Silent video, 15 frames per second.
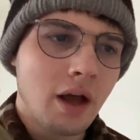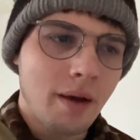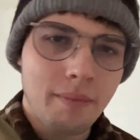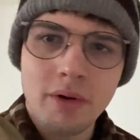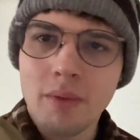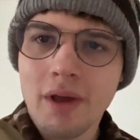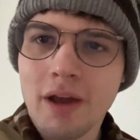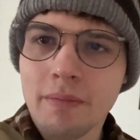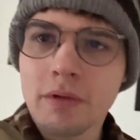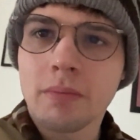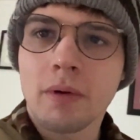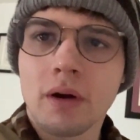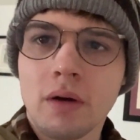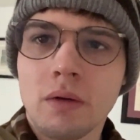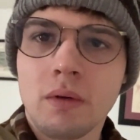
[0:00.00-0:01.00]
I'm gonna wake up
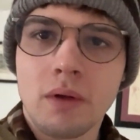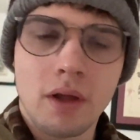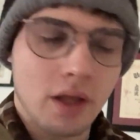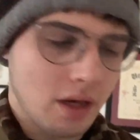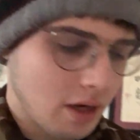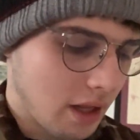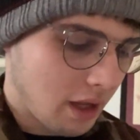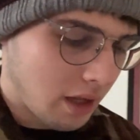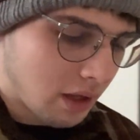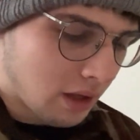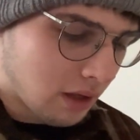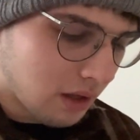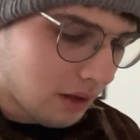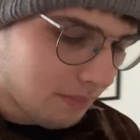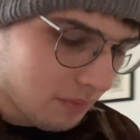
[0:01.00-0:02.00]
tomorrow and
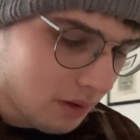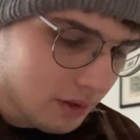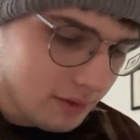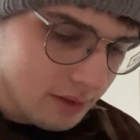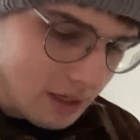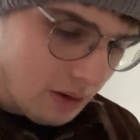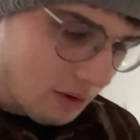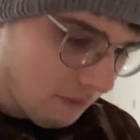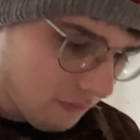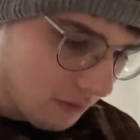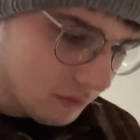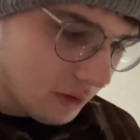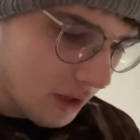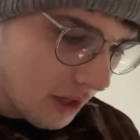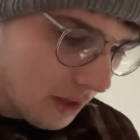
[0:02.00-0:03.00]
I, I'm gonna see how I feel
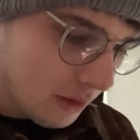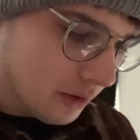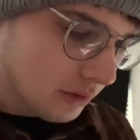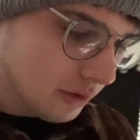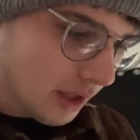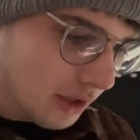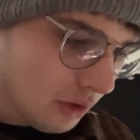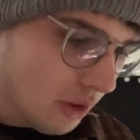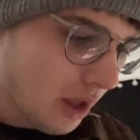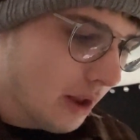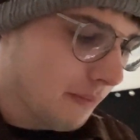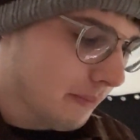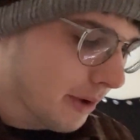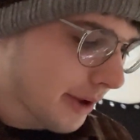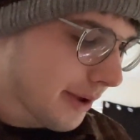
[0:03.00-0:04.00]
today and try and do that.
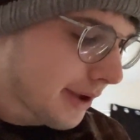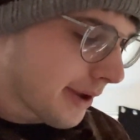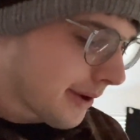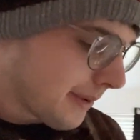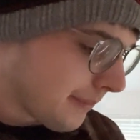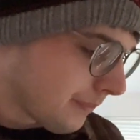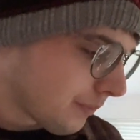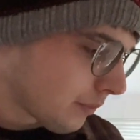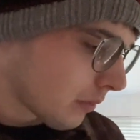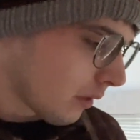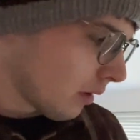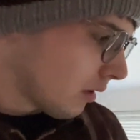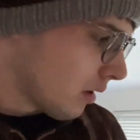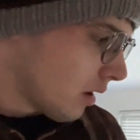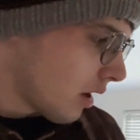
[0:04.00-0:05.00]
But
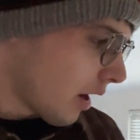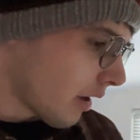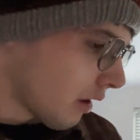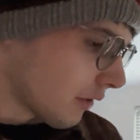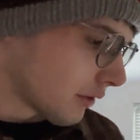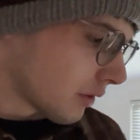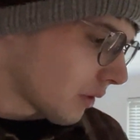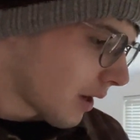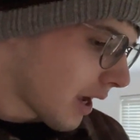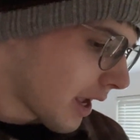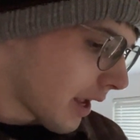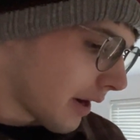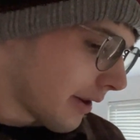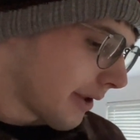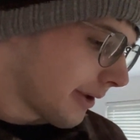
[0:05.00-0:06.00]
I also
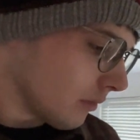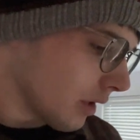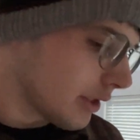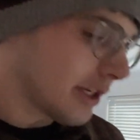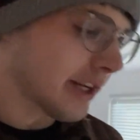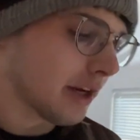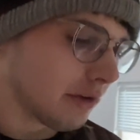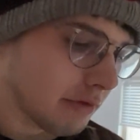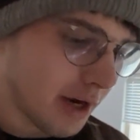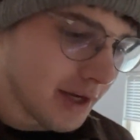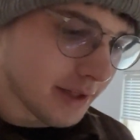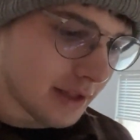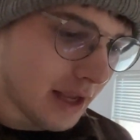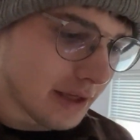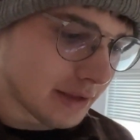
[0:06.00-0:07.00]
had chicken and
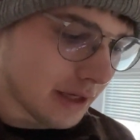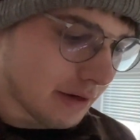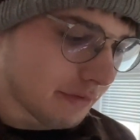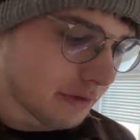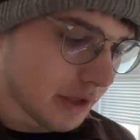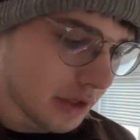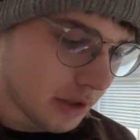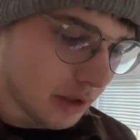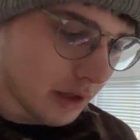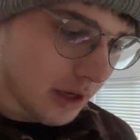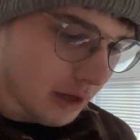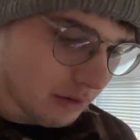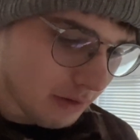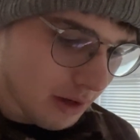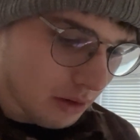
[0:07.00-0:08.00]
rice last night for dinner
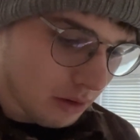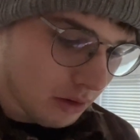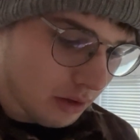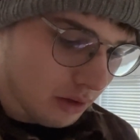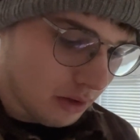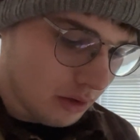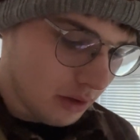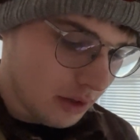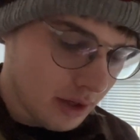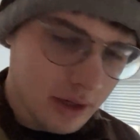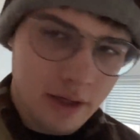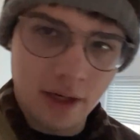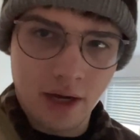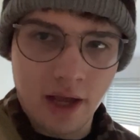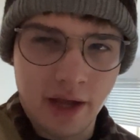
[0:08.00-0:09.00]
at around
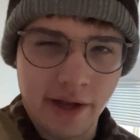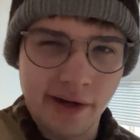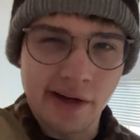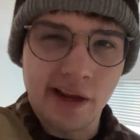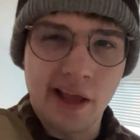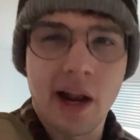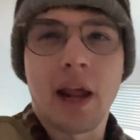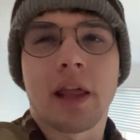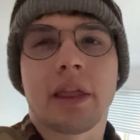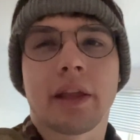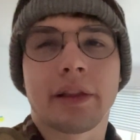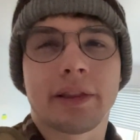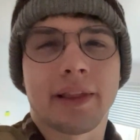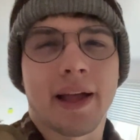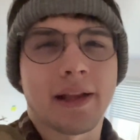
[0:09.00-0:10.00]
nine. And I
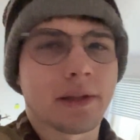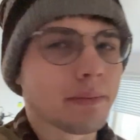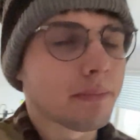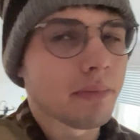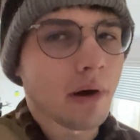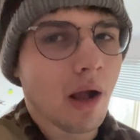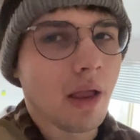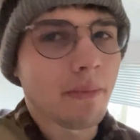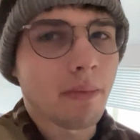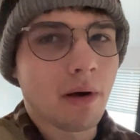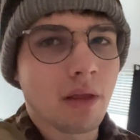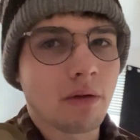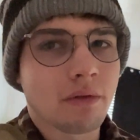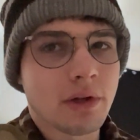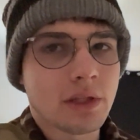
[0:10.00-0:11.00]
think that's probably part of
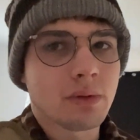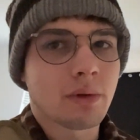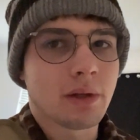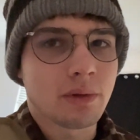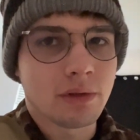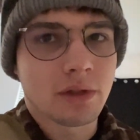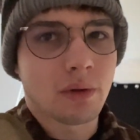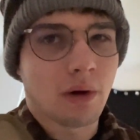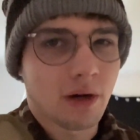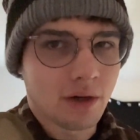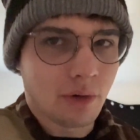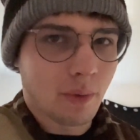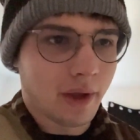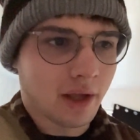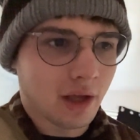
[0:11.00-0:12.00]
the reason why it was so hard
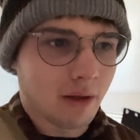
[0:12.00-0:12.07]
to wake